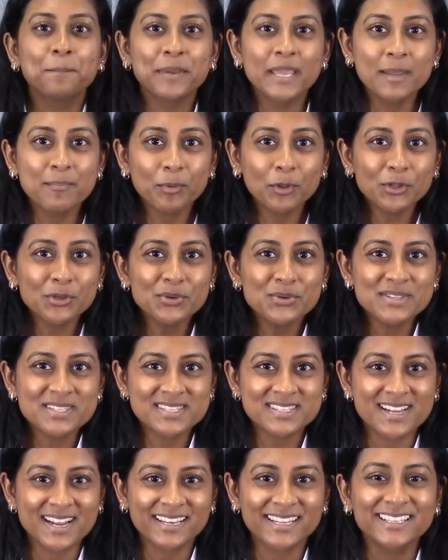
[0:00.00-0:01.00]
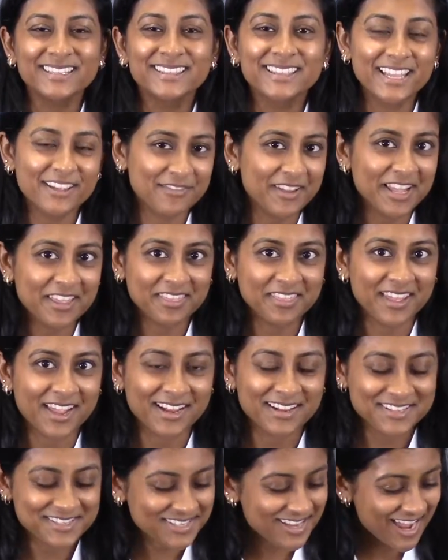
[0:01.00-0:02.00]
People who study living
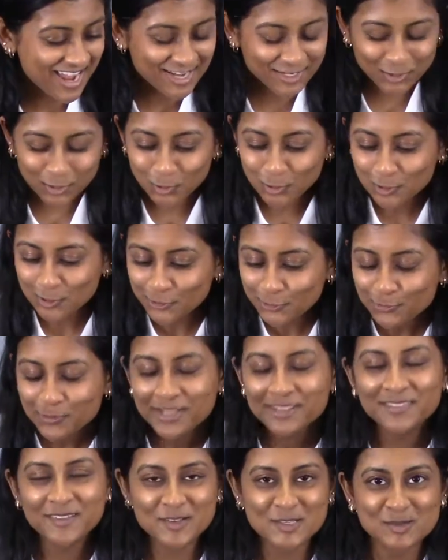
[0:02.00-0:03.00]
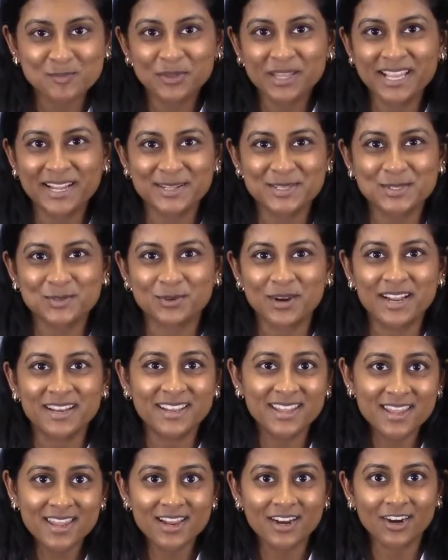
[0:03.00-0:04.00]
things, including these plants right
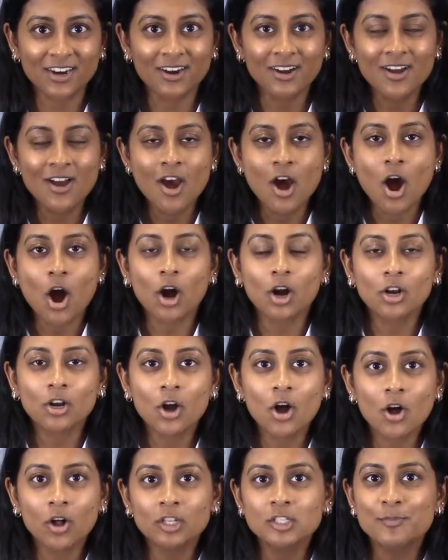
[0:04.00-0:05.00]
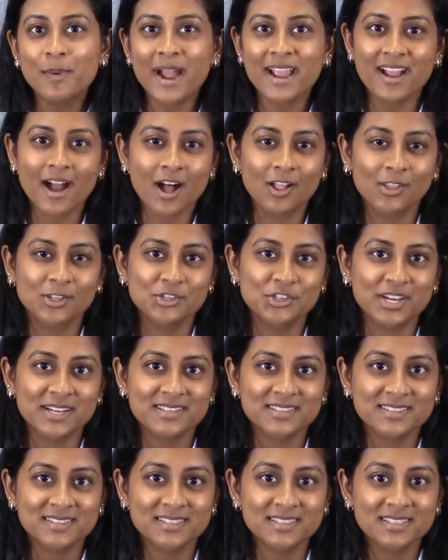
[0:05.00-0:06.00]
here, are called
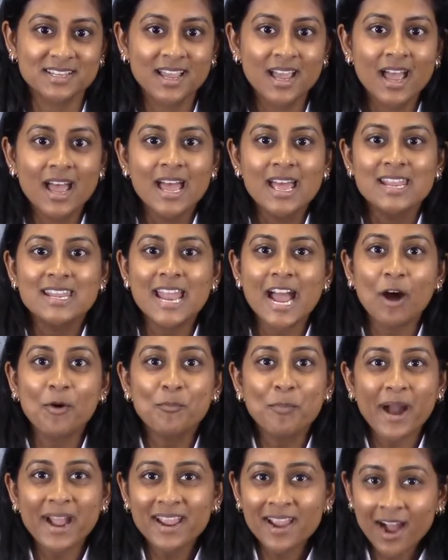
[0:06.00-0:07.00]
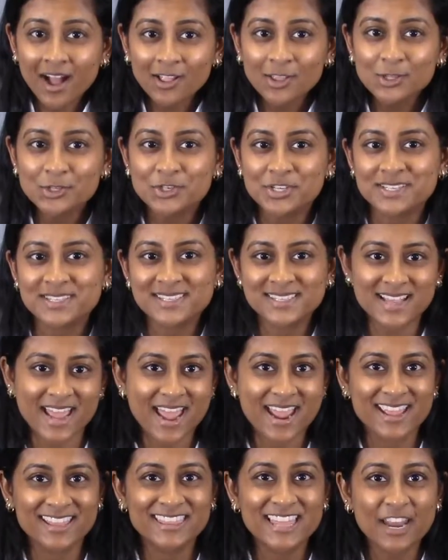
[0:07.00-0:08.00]
biologists. Now, biologists
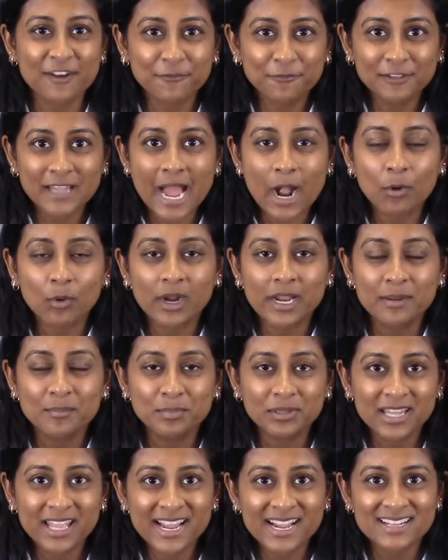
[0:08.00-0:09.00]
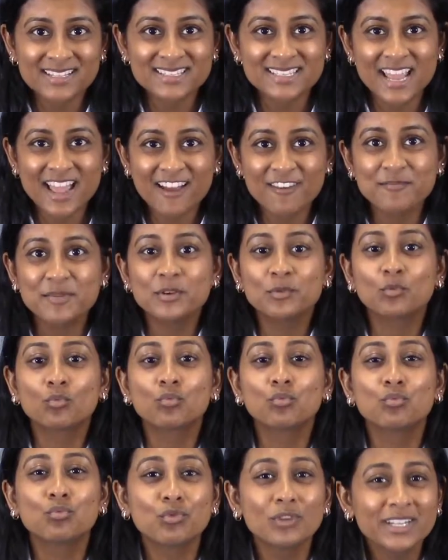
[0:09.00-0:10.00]
say that flowering plants have
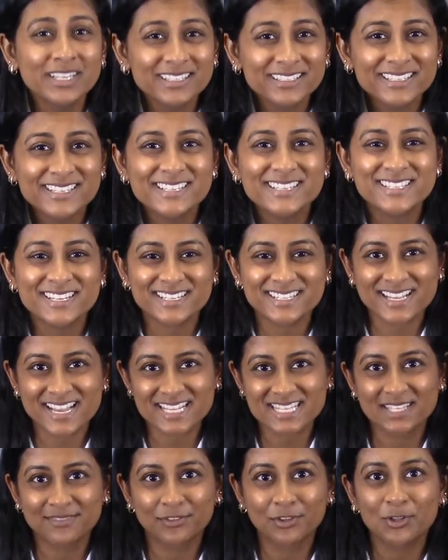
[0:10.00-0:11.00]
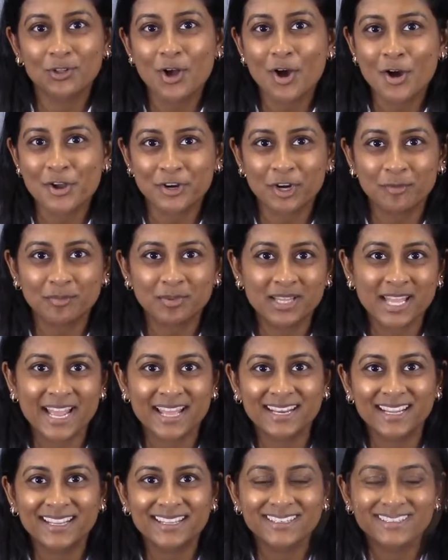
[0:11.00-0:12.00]
been really successful on our
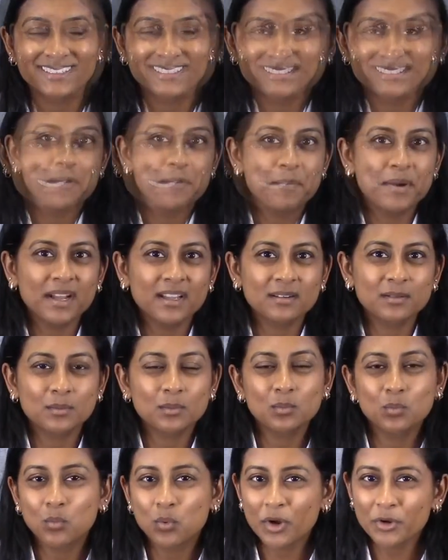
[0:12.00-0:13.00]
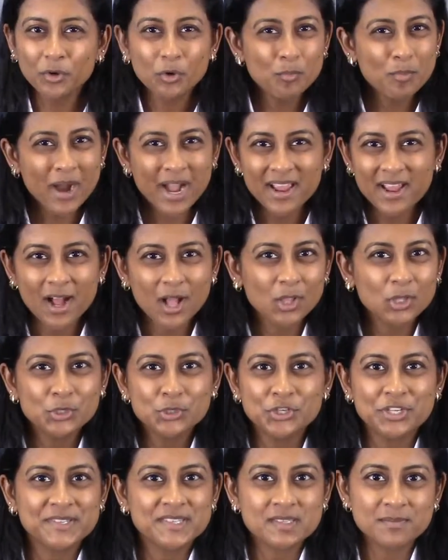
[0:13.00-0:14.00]
planet. But what do
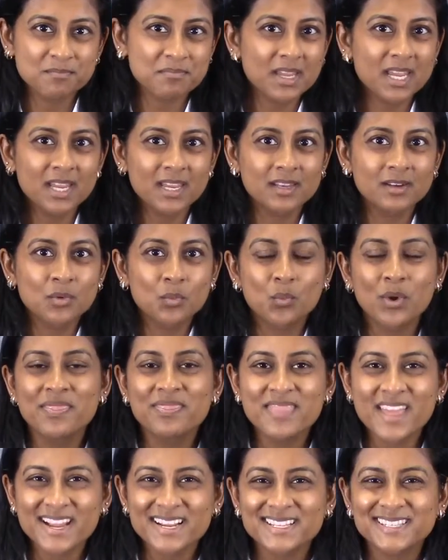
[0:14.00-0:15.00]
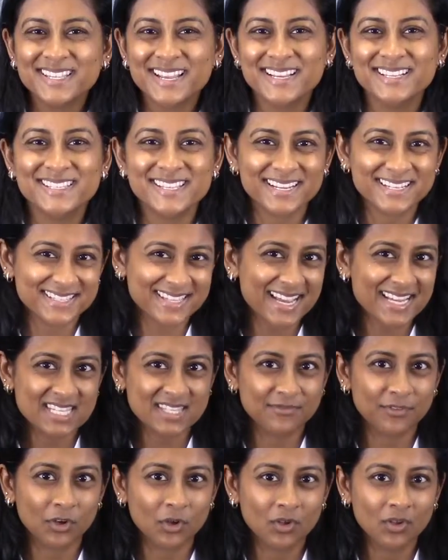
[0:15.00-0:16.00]
biologists mean when they say
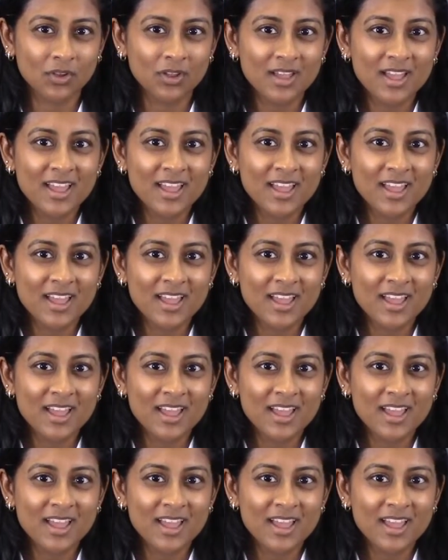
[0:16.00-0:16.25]
successful?